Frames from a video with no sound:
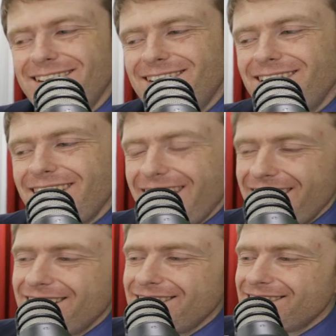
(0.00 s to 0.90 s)

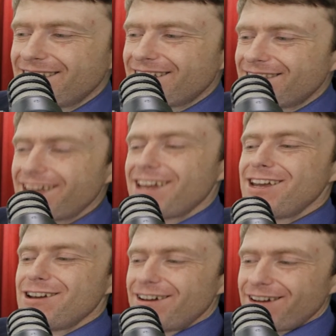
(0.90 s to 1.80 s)
And they
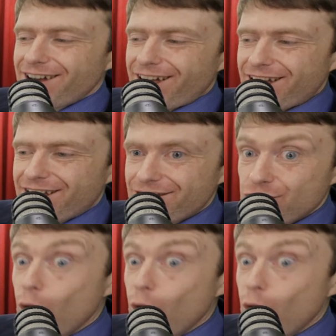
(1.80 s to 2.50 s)
no